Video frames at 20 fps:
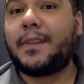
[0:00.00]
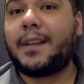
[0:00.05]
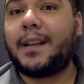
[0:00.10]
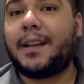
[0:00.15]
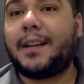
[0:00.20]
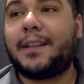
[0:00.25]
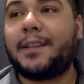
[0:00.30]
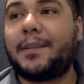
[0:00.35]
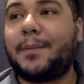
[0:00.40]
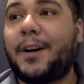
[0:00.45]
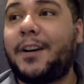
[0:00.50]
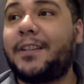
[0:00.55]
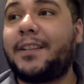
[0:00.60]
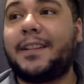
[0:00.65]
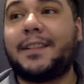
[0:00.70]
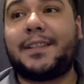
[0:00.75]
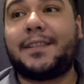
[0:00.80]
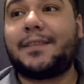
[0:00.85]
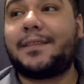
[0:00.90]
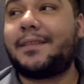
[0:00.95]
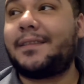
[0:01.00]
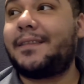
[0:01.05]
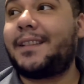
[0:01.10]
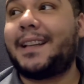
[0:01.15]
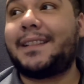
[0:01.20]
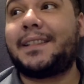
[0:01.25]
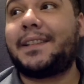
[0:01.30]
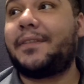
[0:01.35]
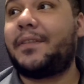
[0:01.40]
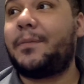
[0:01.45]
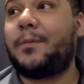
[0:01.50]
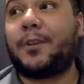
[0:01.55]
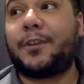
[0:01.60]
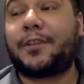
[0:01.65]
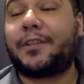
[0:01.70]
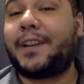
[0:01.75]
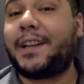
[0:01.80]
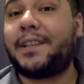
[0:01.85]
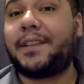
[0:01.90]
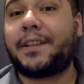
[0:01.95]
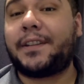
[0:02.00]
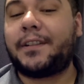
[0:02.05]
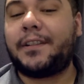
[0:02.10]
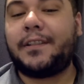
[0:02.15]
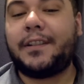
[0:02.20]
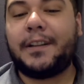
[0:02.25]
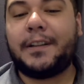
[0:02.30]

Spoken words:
And in the manga, it gets even more crazier.